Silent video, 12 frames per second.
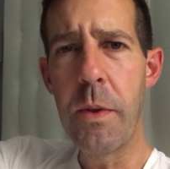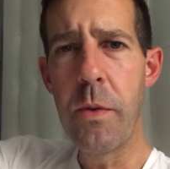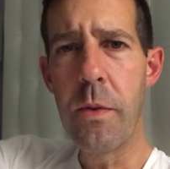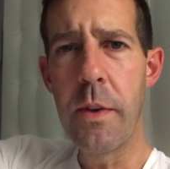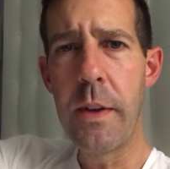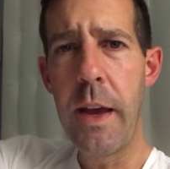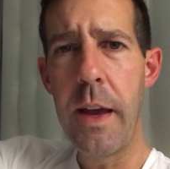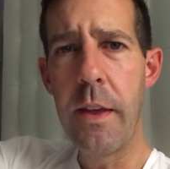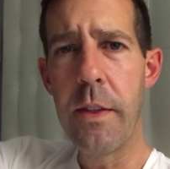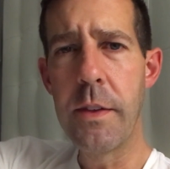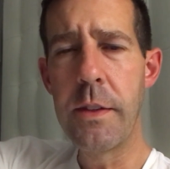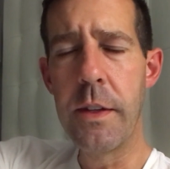me through the day.
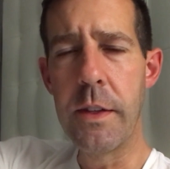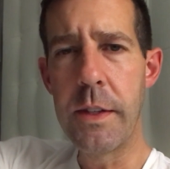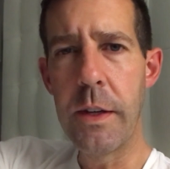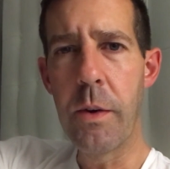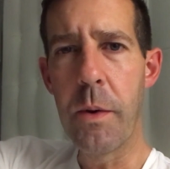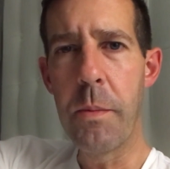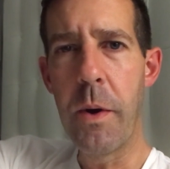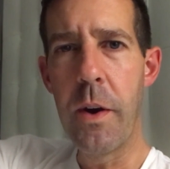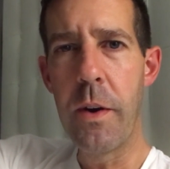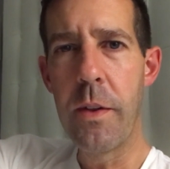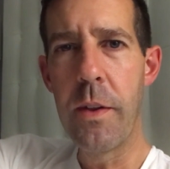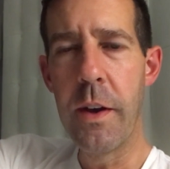The secret
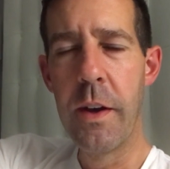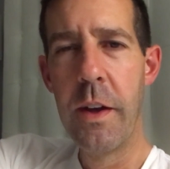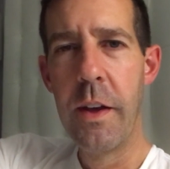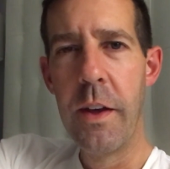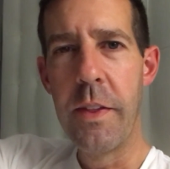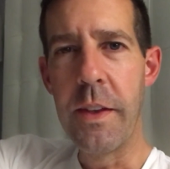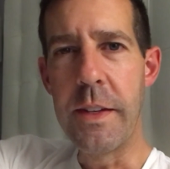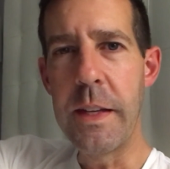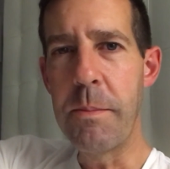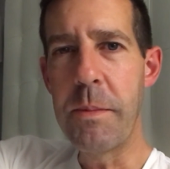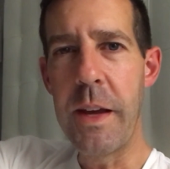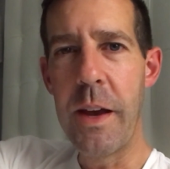part, the
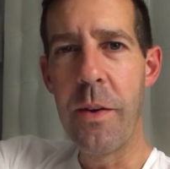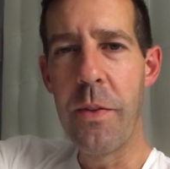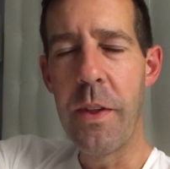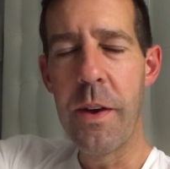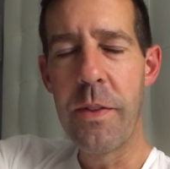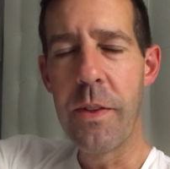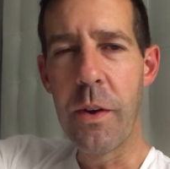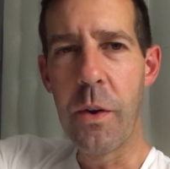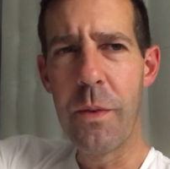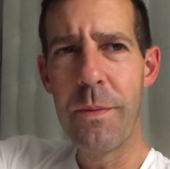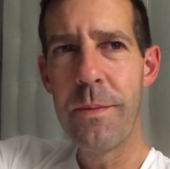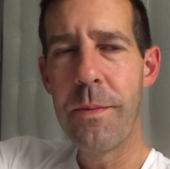deep down, the
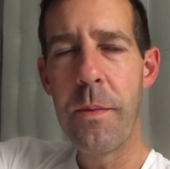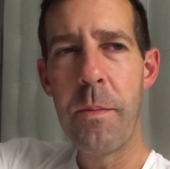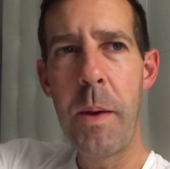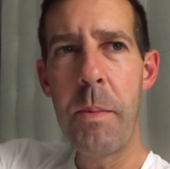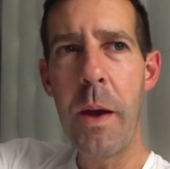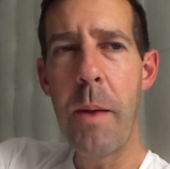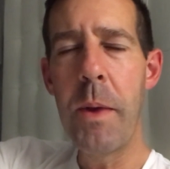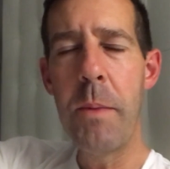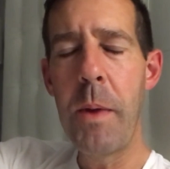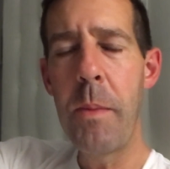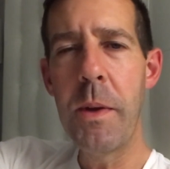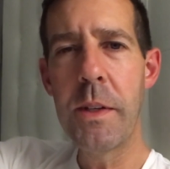maybe
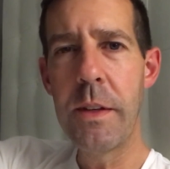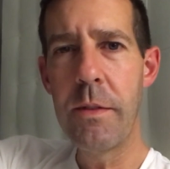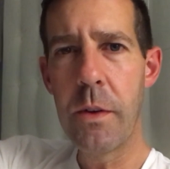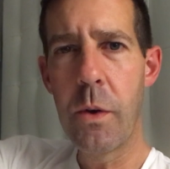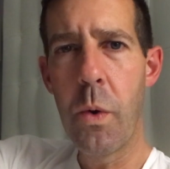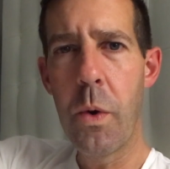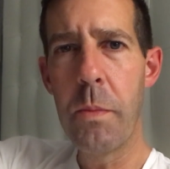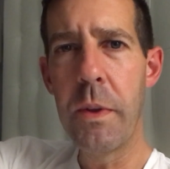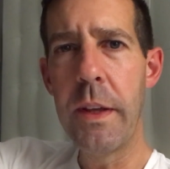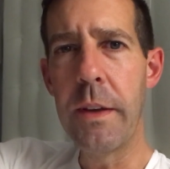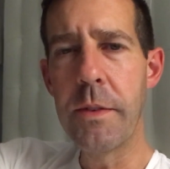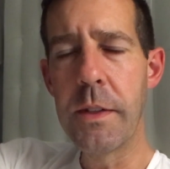it's even core
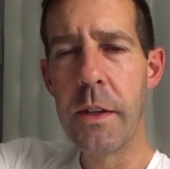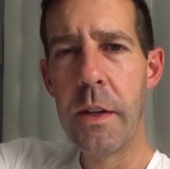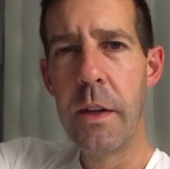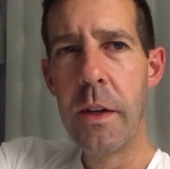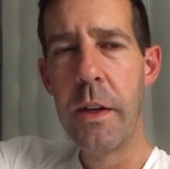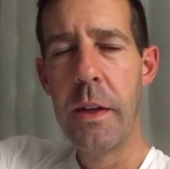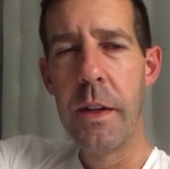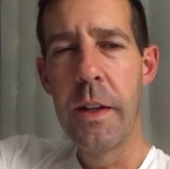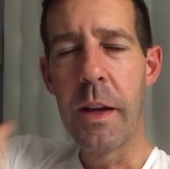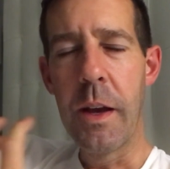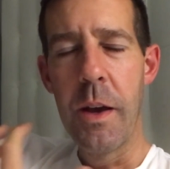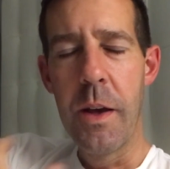beliefs.
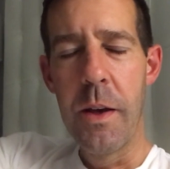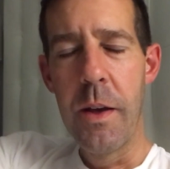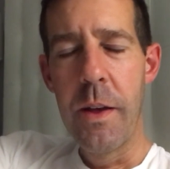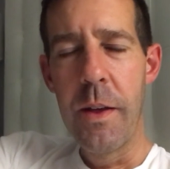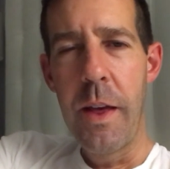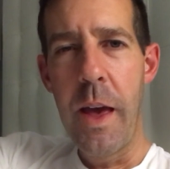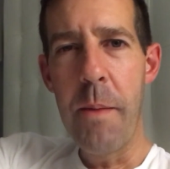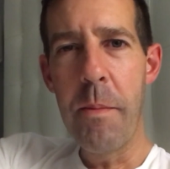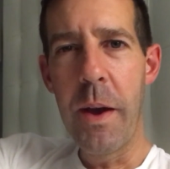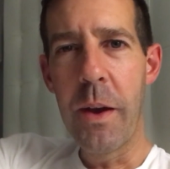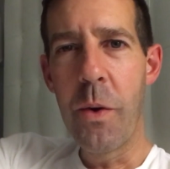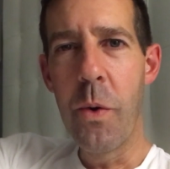Like, at
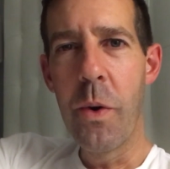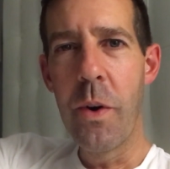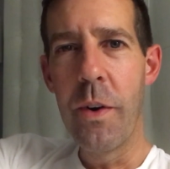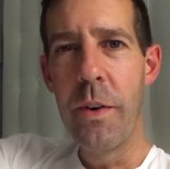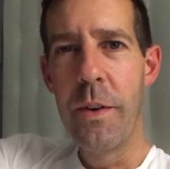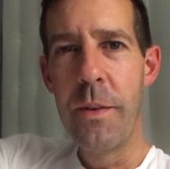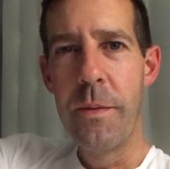my core,